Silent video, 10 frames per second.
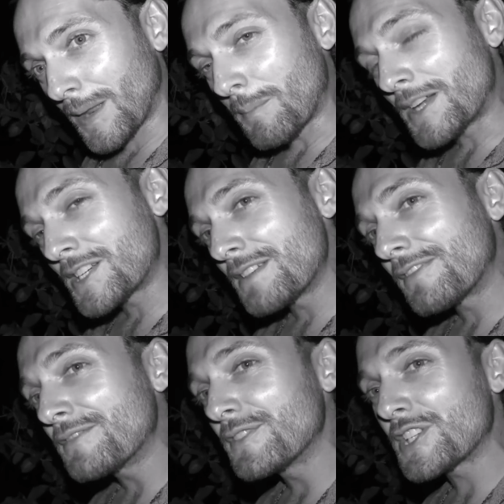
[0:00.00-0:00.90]
Imagine if
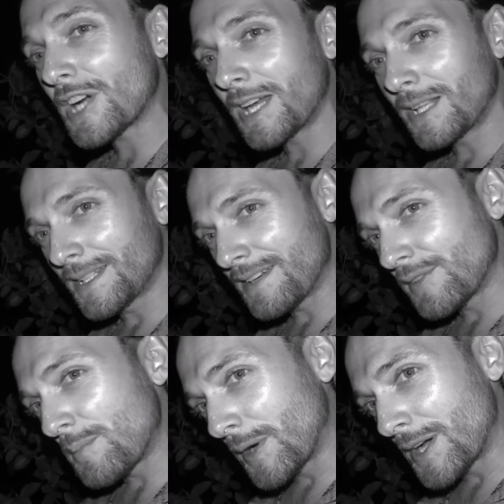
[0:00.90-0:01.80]
every child and
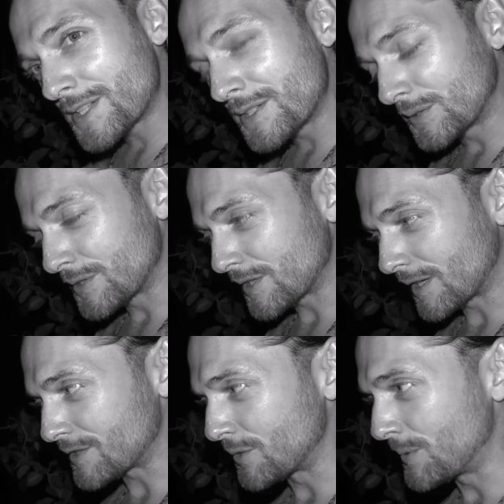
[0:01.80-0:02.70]
every person could
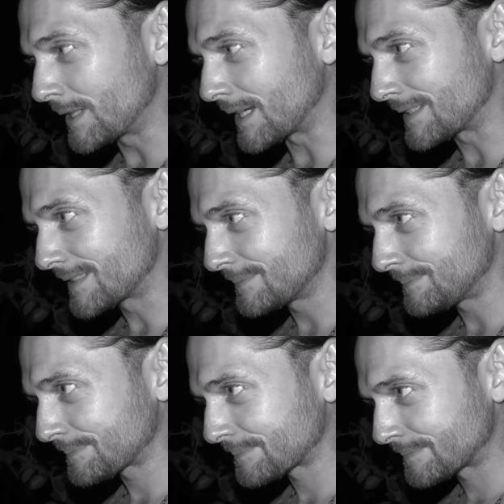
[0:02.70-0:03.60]
start doing that.
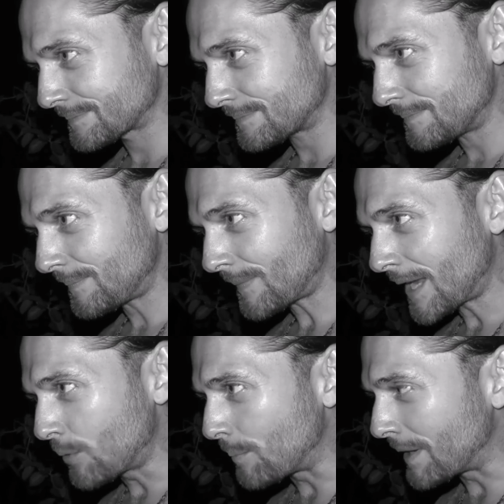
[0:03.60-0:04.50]

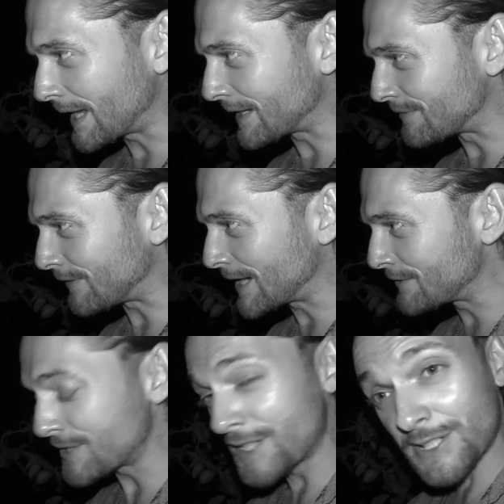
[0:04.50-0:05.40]
It would be like a
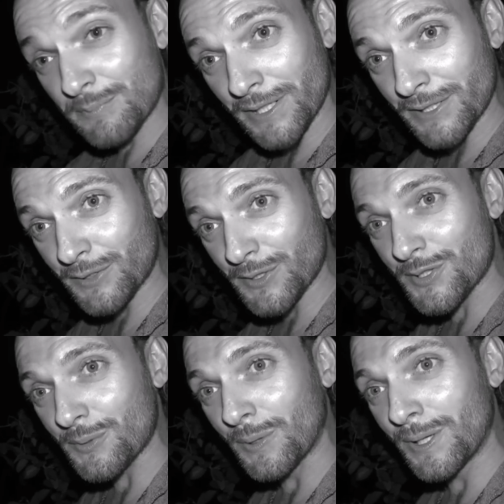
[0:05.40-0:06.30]
virus that spread across
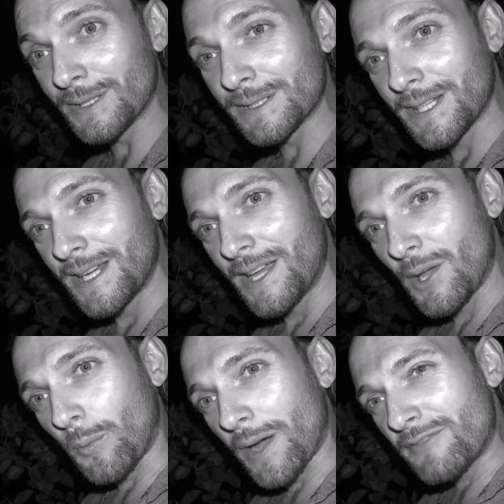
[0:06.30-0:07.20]
the world,
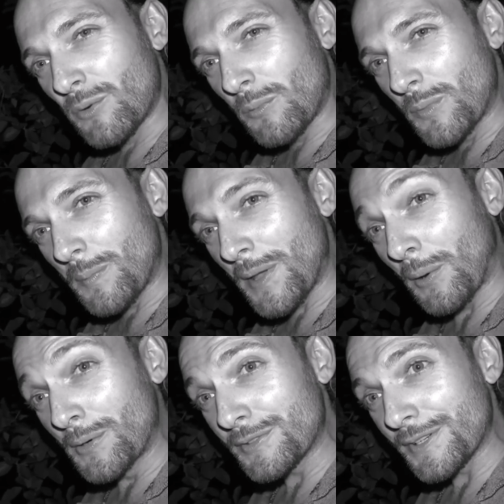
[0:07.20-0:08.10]
where everyone would be
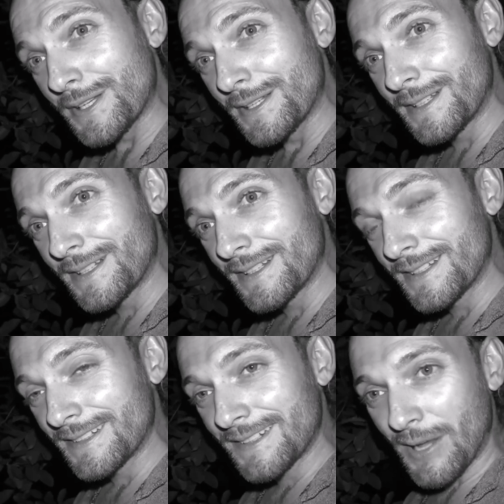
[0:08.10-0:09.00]
hungry.
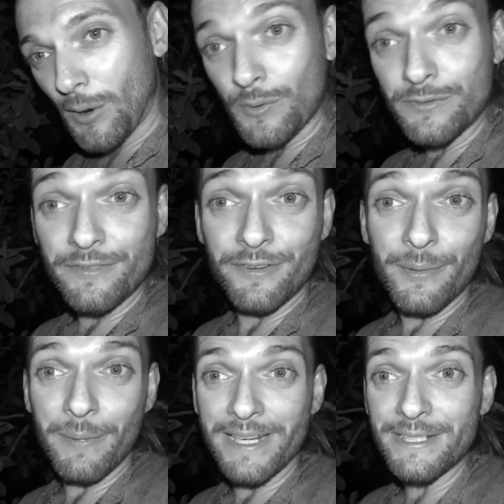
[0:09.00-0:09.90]
Hungry for the
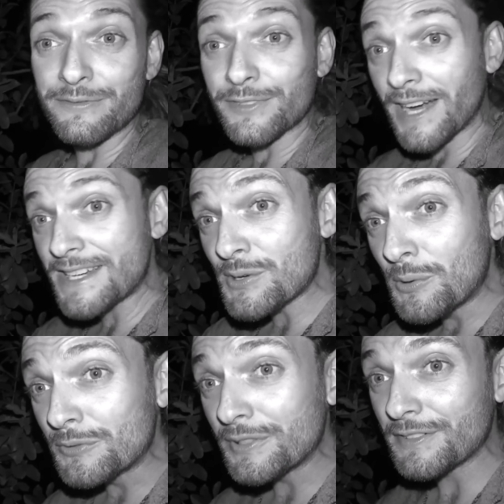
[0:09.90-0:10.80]
mind of Christ,
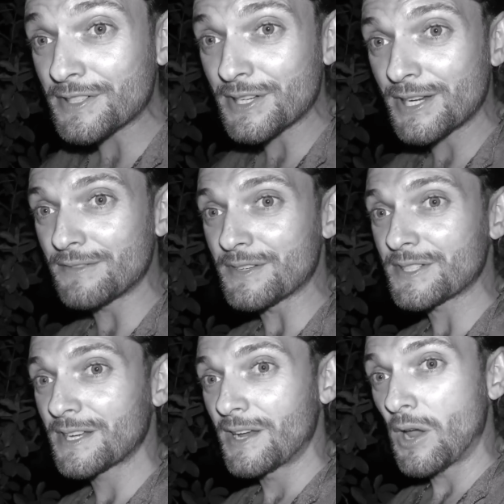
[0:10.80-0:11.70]
hungry for
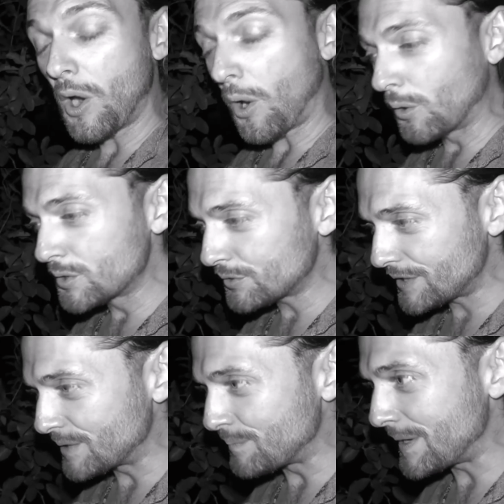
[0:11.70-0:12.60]
service, hungry
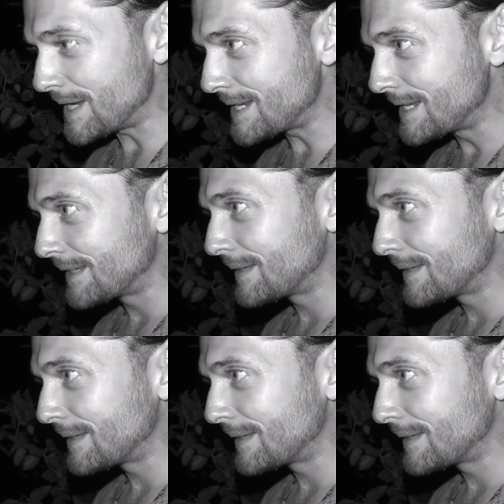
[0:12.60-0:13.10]
to be